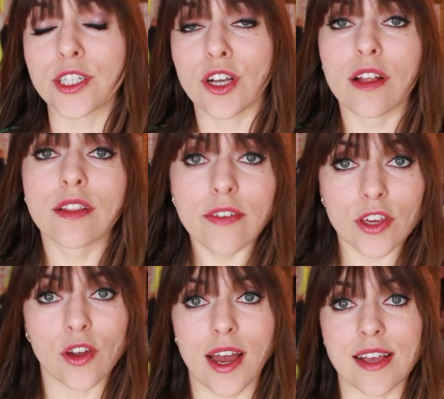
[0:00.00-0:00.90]
much. I love
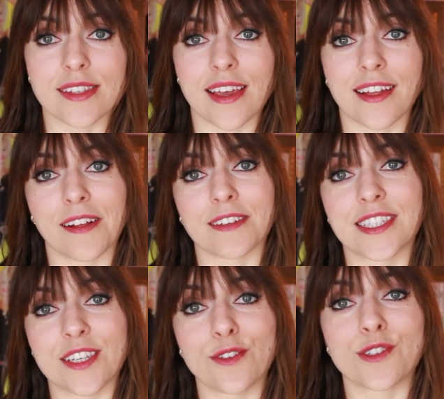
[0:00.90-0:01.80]
you guys, and I'll
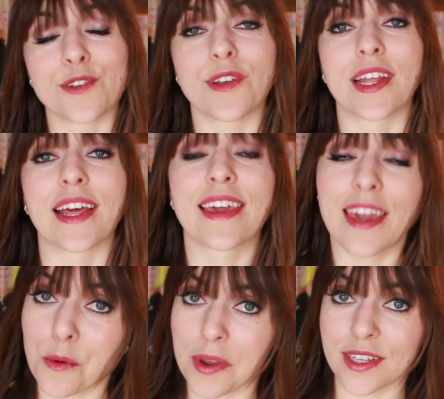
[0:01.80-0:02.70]
see you soon, and I
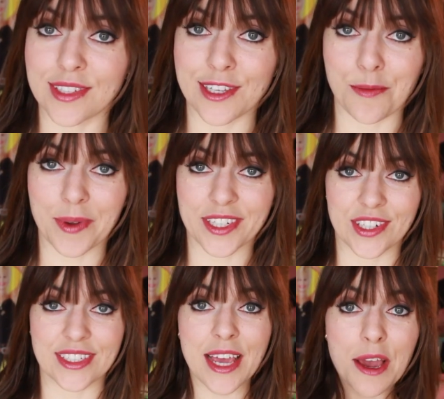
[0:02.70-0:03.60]
can't wait to see your
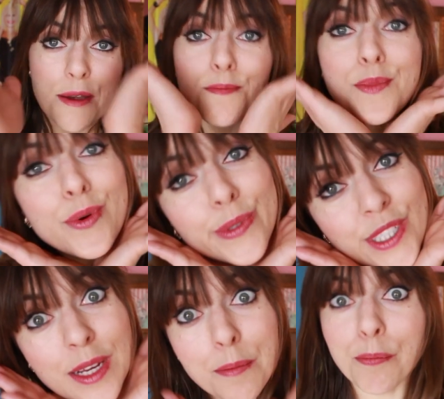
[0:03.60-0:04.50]
pictures.
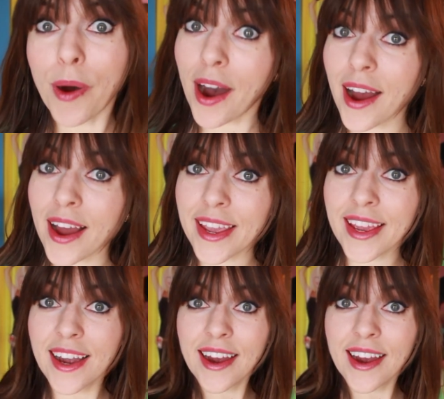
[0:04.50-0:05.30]
Moosh! Bye!